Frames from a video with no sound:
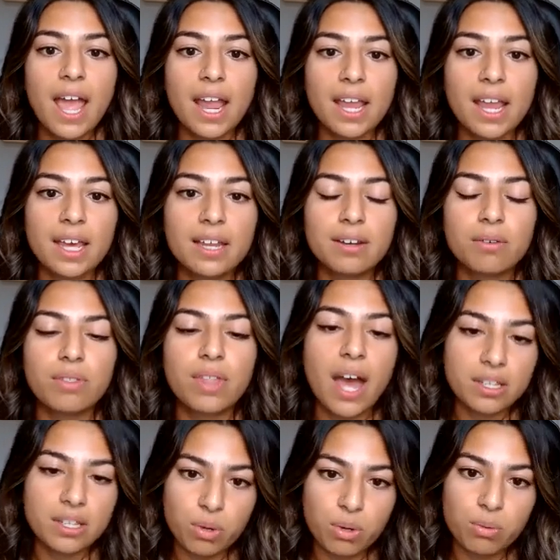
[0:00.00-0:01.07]
And
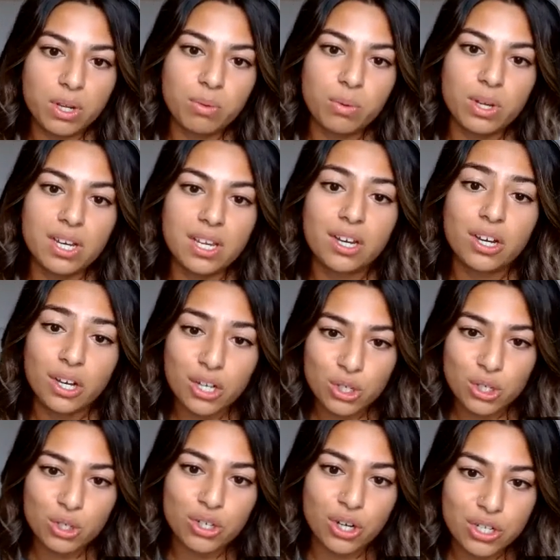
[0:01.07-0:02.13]
that's where we would encourage
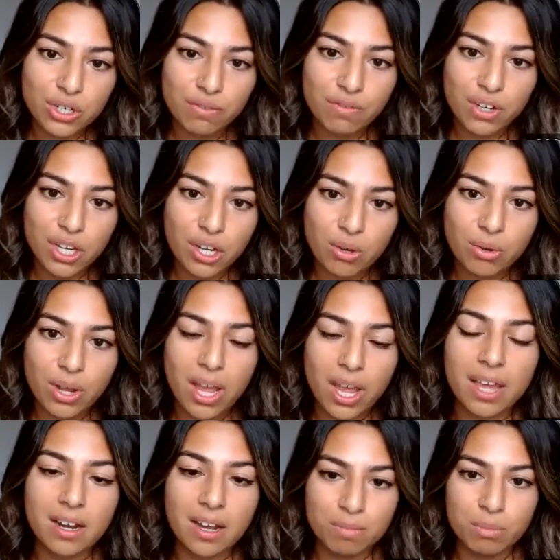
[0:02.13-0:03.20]
you to start your video
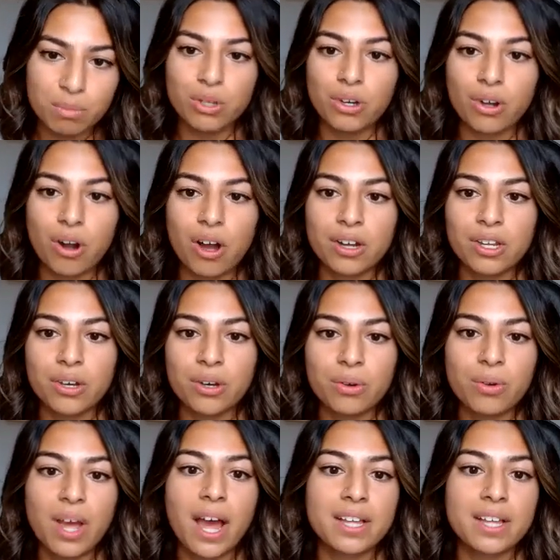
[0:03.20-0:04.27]
and unmute your
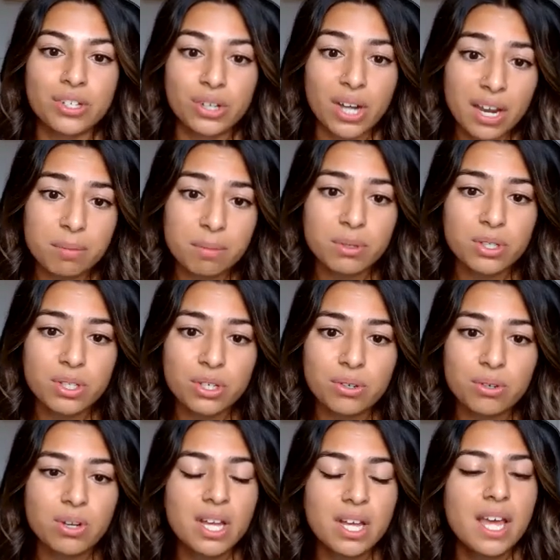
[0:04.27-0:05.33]
audio as you're able
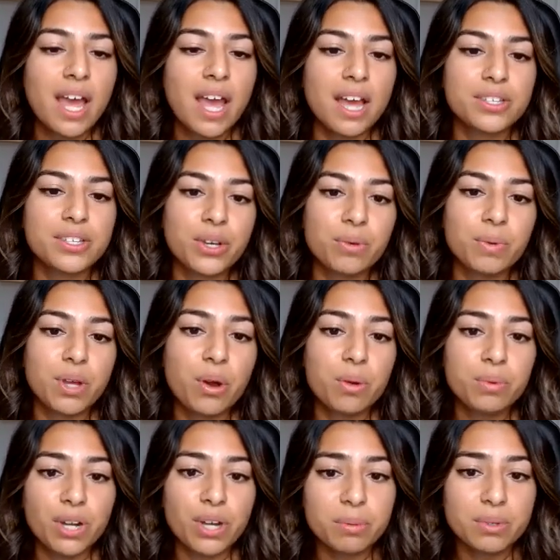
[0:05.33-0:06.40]
to. And so we hope
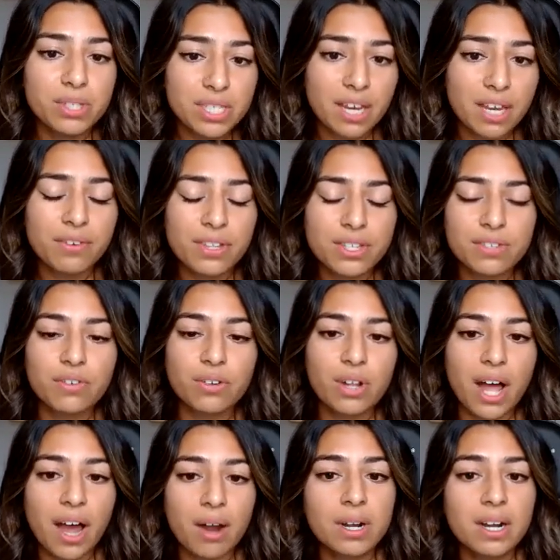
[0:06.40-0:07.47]
you're able to stay for this full
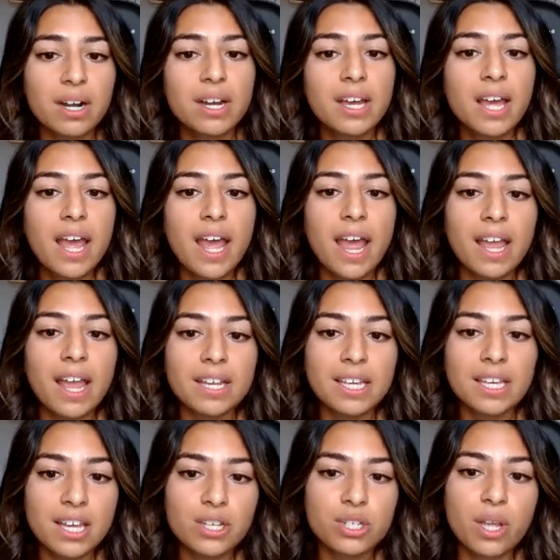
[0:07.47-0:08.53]
hour and
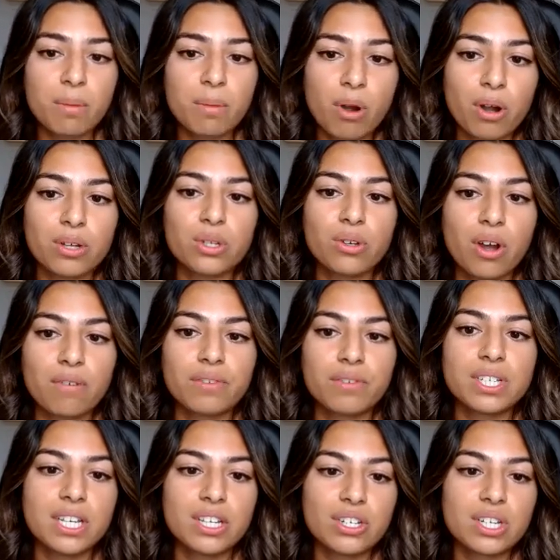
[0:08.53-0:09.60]
engage in that part two
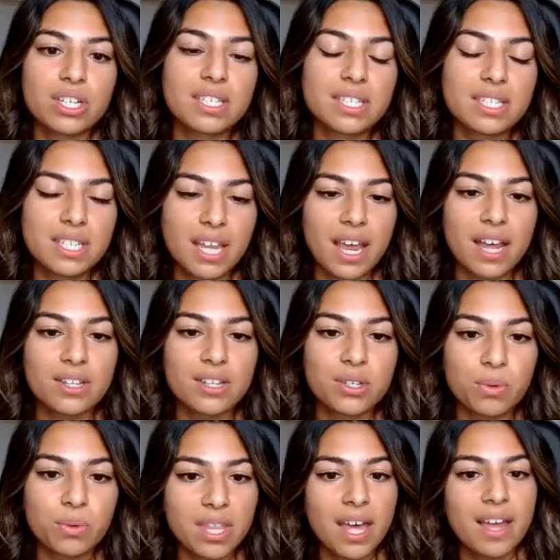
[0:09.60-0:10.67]
conversations. And so
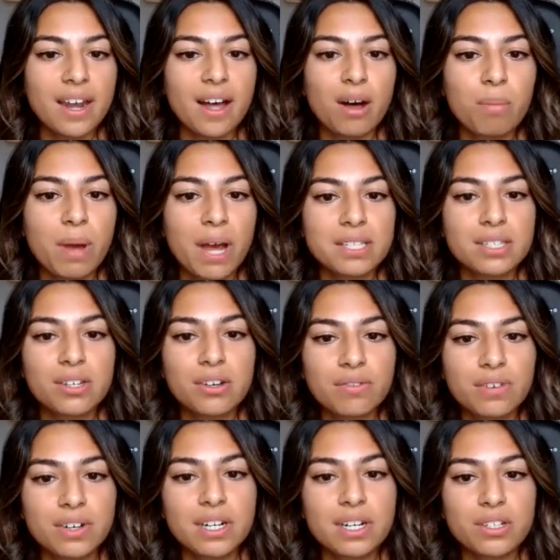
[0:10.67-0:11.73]
with that, I'll pass it
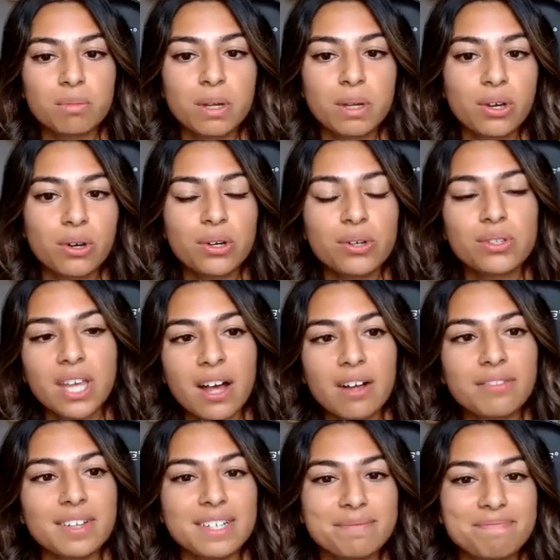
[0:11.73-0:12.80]
over to my co-host,
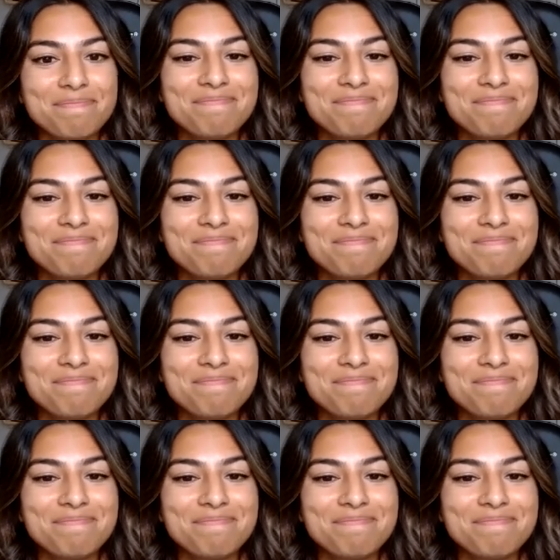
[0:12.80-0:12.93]
Calvin.